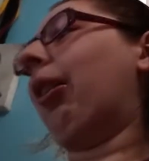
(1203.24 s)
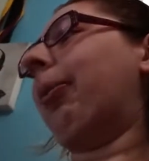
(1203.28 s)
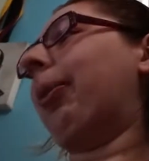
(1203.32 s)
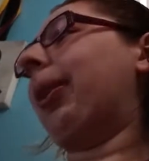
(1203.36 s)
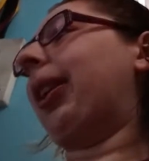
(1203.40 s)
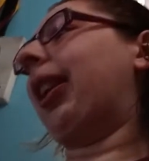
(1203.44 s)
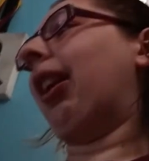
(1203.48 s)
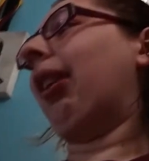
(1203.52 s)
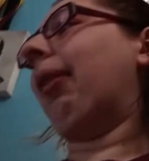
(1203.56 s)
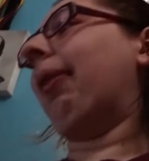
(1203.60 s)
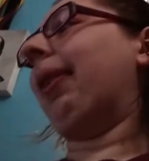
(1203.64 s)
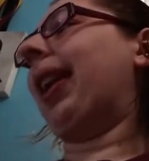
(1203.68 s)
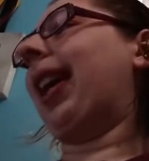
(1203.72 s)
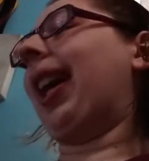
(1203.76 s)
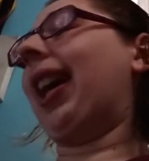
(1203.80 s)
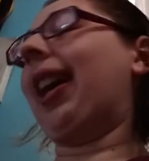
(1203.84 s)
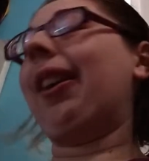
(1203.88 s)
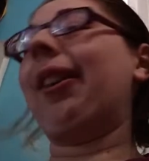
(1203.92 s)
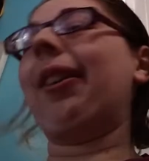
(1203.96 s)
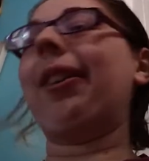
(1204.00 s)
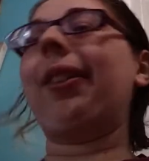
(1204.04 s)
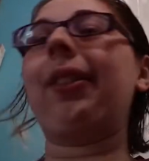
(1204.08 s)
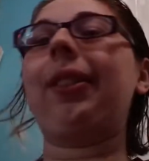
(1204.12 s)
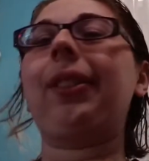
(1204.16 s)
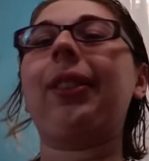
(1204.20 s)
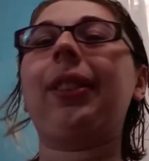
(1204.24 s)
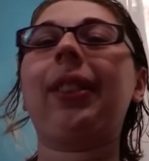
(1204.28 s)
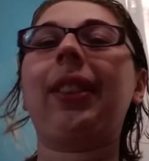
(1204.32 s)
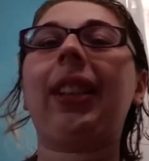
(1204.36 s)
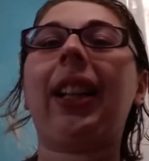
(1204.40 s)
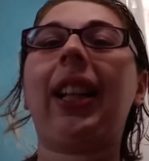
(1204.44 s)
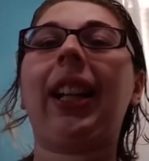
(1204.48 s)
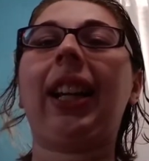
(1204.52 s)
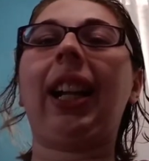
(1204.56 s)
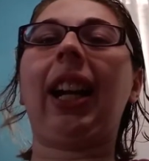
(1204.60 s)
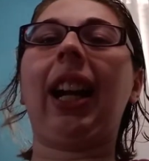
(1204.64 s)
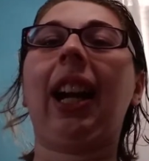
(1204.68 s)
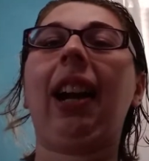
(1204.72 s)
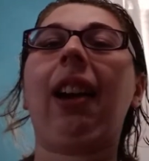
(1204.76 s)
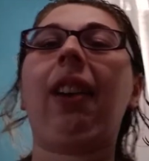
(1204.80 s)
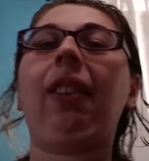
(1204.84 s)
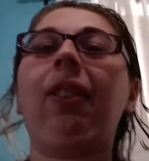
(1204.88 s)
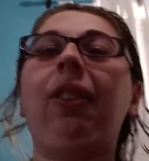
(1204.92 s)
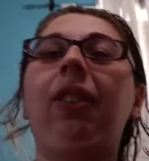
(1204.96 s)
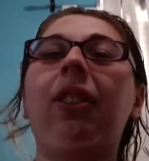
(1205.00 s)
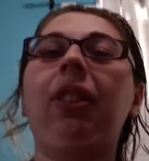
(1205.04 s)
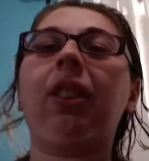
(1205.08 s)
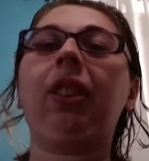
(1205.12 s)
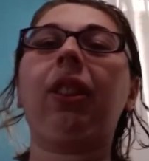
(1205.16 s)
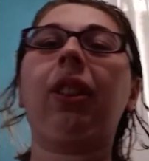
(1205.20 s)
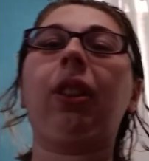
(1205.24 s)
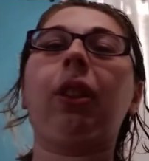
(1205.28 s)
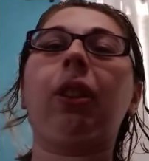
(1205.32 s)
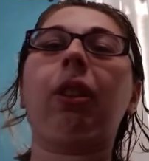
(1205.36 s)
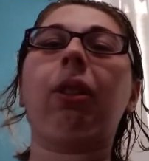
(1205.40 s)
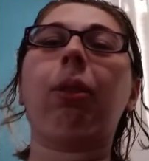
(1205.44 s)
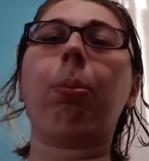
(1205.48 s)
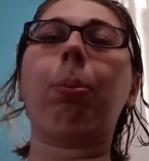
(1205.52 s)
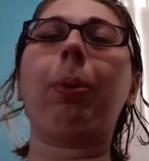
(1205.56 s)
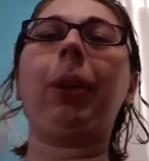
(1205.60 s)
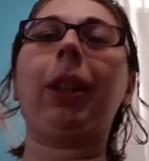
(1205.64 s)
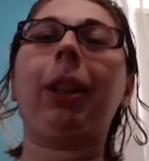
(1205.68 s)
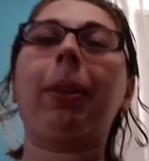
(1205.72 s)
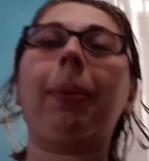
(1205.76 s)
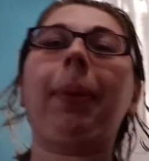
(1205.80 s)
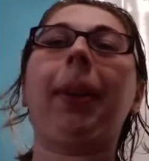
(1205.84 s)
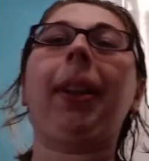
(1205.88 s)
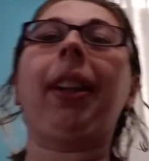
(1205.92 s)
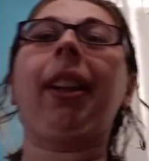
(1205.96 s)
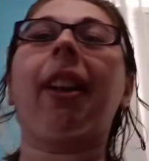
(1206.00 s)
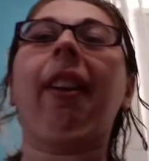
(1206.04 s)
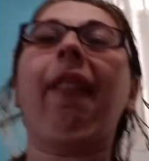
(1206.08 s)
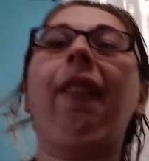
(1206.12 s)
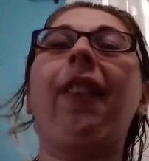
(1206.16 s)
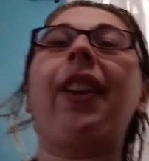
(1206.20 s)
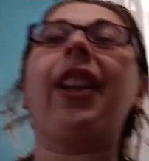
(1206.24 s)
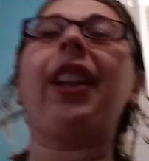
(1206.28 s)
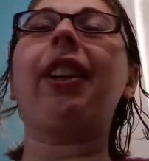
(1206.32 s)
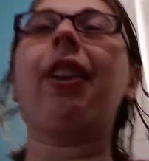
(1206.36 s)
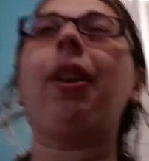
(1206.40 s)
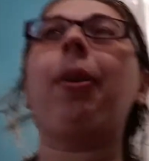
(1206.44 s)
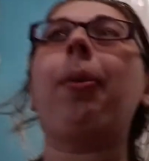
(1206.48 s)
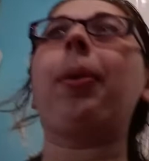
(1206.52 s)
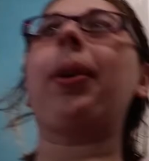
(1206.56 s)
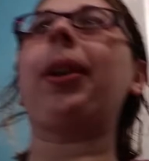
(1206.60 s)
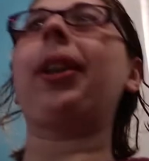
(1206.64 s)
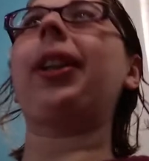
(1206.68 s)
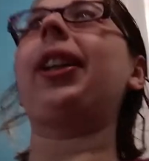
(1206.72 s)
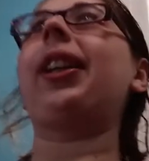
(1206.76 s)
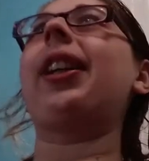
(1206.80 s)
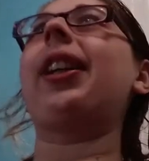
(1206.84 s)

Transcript: be coming out, like, after this Week of My Life video I'm working